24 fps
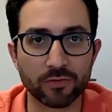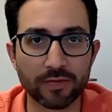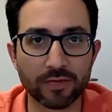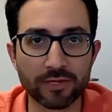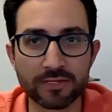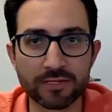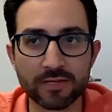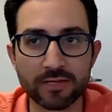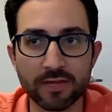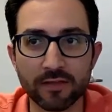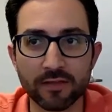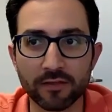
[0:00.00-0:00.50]
So
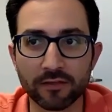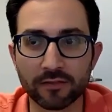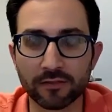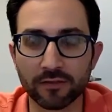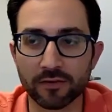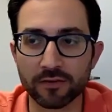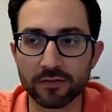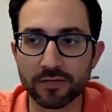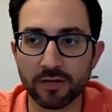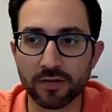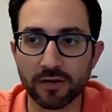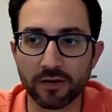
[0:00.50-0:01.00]
let's say that
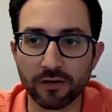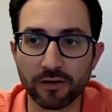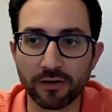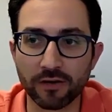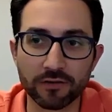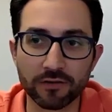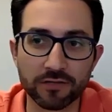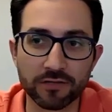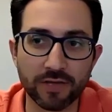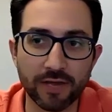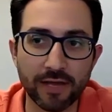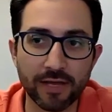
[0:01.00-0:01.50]
there's a
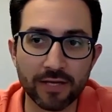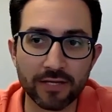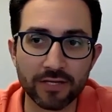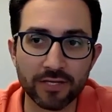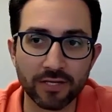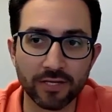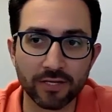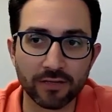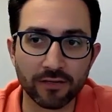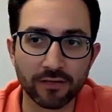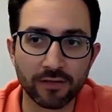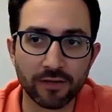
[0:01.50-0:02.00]
there's an
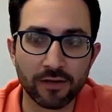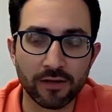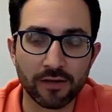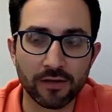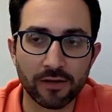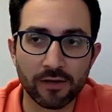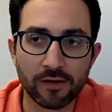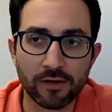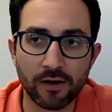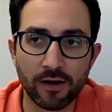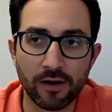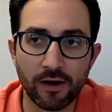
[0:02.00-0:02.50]
agent
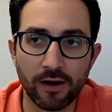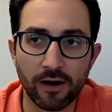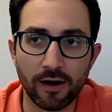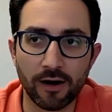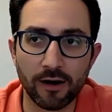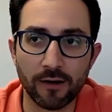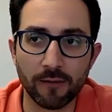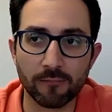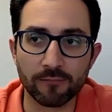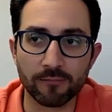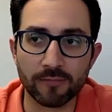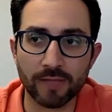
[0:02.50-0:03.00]

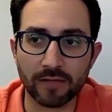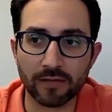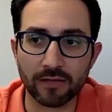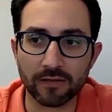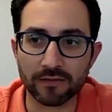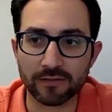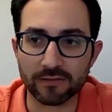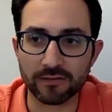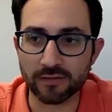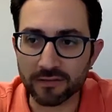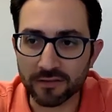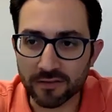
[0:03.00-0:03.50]
um, that
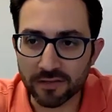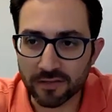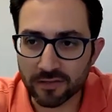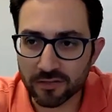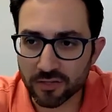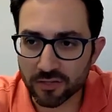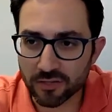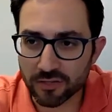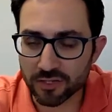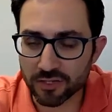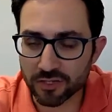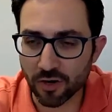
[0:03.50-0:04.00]
is listening
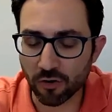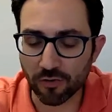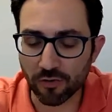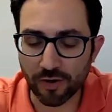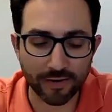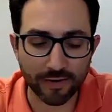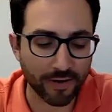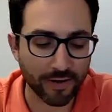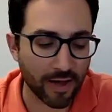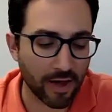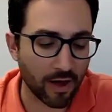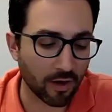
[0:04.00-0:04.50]
to the show
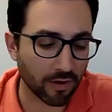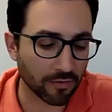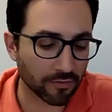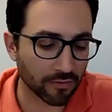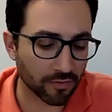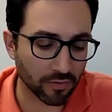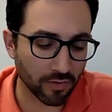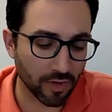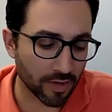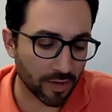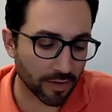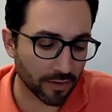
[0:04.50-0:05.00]
right now and
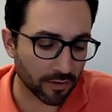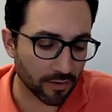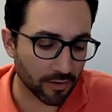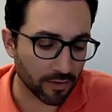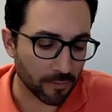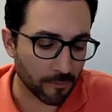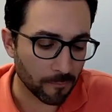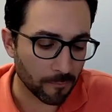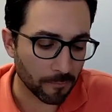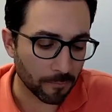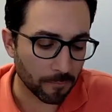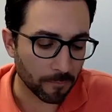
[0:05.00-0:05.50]
they're like,
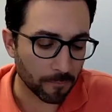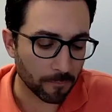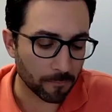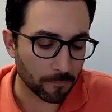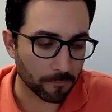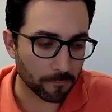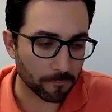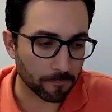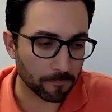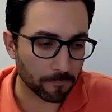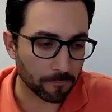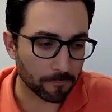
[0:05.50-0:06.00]

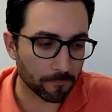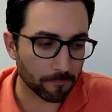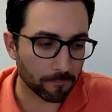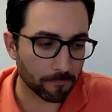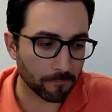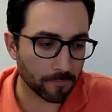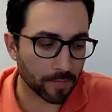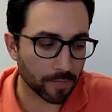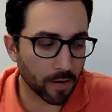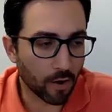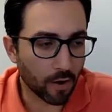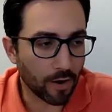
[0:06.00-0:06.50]

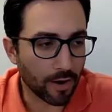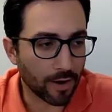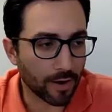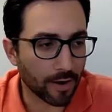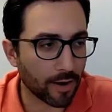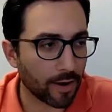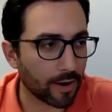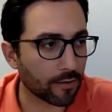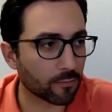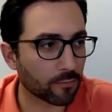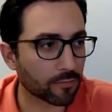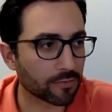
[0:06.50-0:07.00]
you know, I,
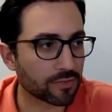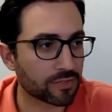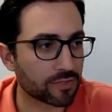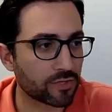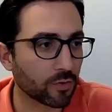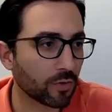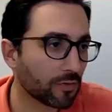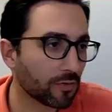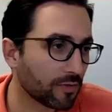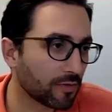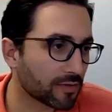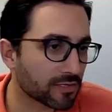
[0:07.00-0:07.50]
I was
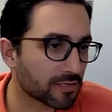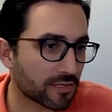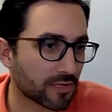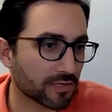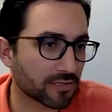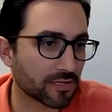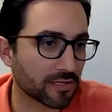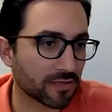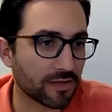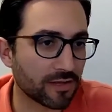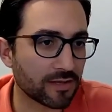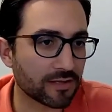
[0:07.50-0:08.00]
doing this,
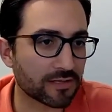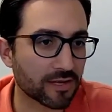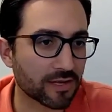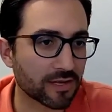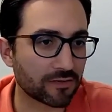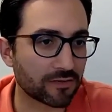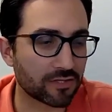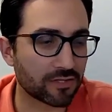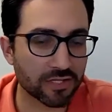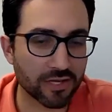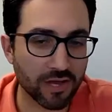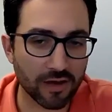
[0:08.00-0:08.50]
this, and this,
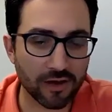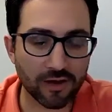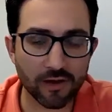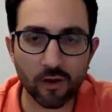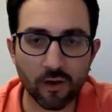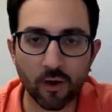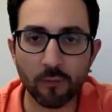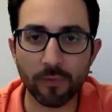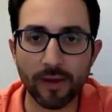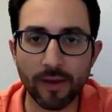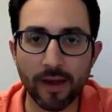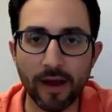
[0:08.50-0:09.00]
and I just got
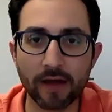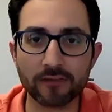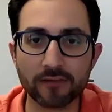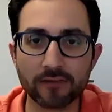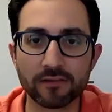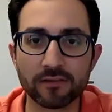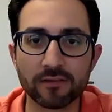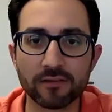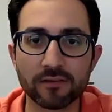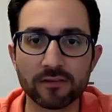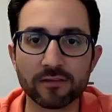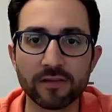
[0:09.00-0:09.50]
into open
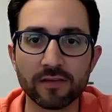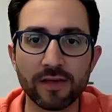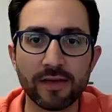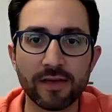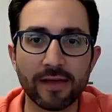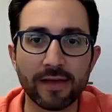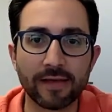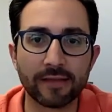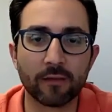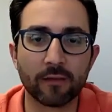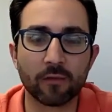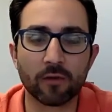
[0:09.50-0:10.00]
houses
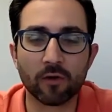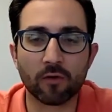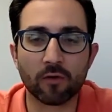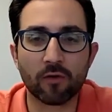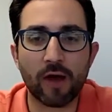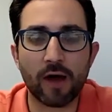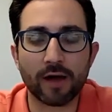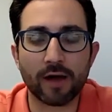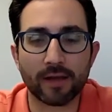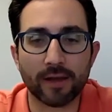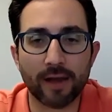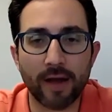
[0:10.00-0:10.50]
and they want to
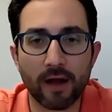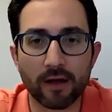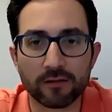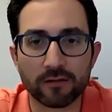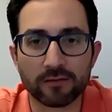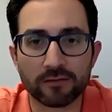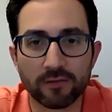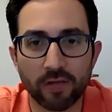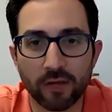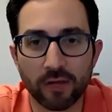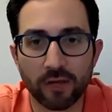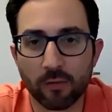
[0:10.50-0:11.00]
rock it
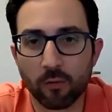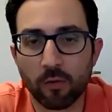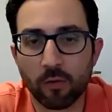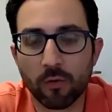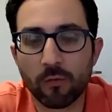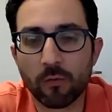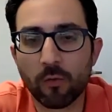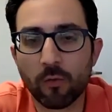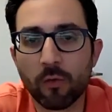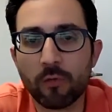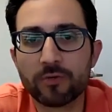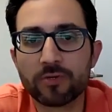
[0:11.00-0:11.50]
out. So, like,
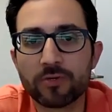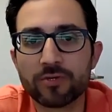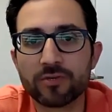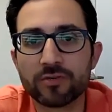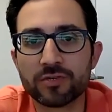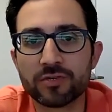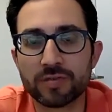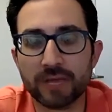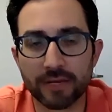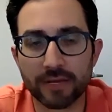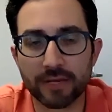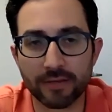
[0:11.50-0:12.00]
what, what would
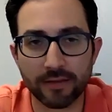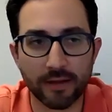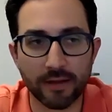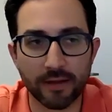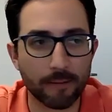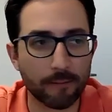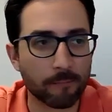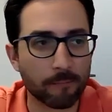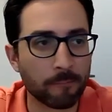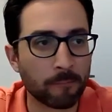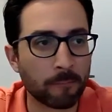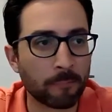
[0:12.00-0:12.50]
you say to
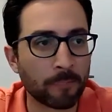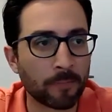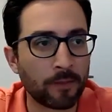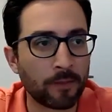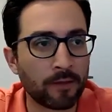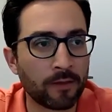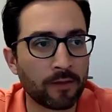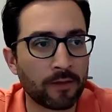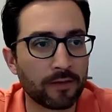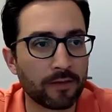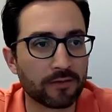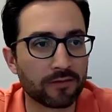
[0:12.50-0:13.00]
them
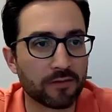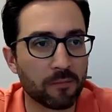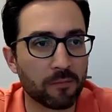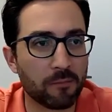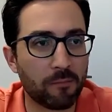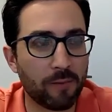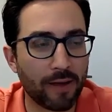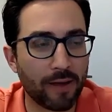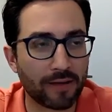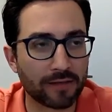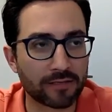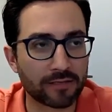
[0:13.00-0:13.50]
is the
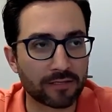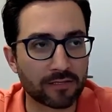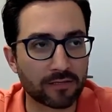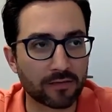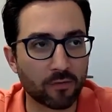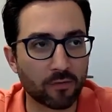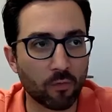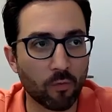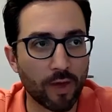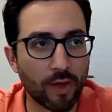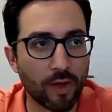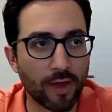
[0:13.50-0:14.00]
best
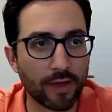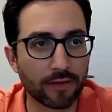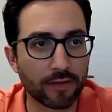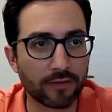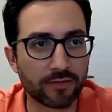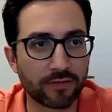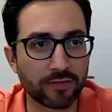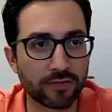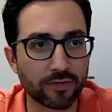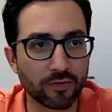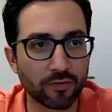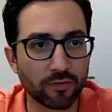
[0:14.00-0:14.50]
way
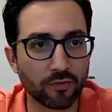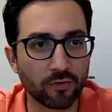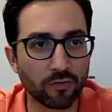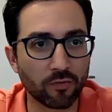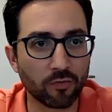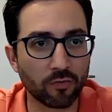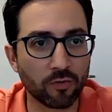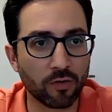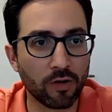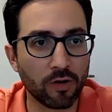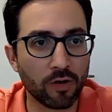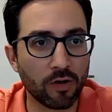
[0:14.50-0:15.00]

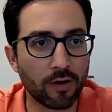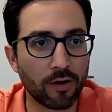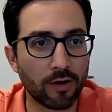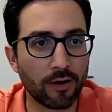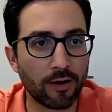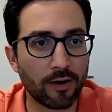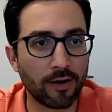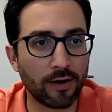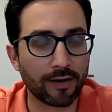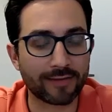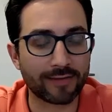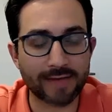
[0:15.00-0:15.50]
to
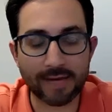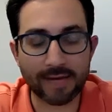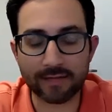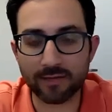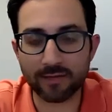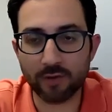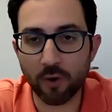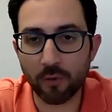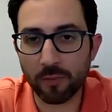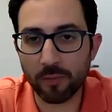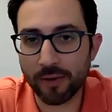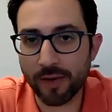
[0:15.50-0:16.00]
uh, attack
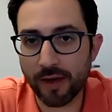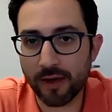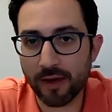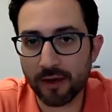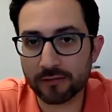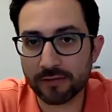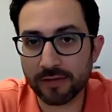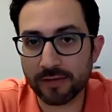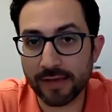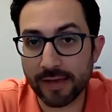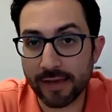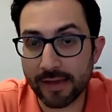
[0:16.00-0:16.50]
the open
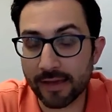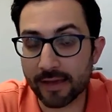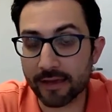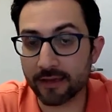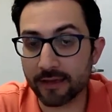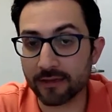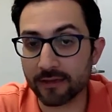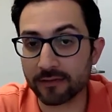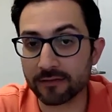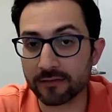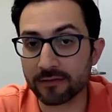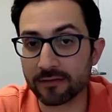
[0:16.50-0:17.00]
house
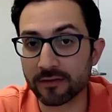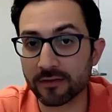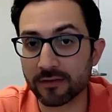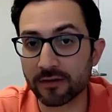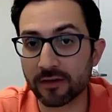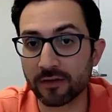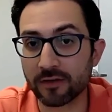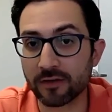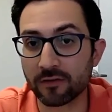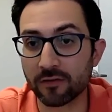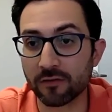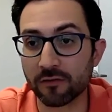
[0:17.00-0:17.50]
and
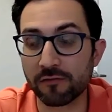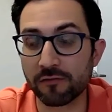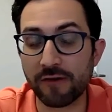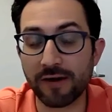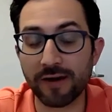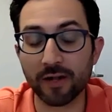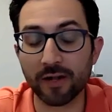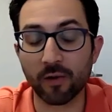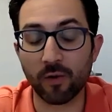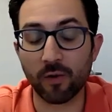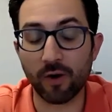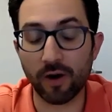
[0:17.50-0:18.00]
to
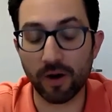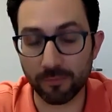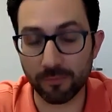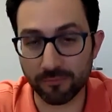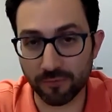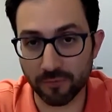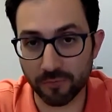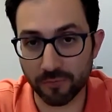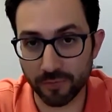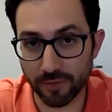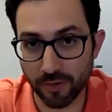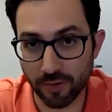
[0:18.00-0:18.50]
follow
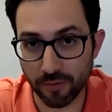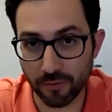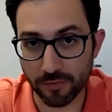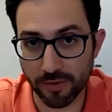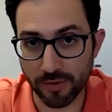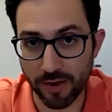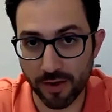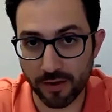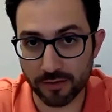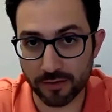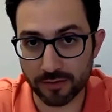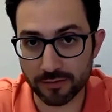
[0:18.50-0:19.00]
up from the open
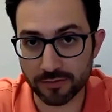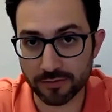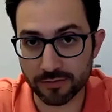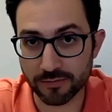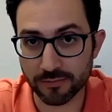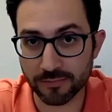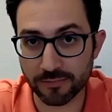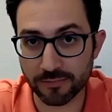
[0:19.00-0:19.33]
house?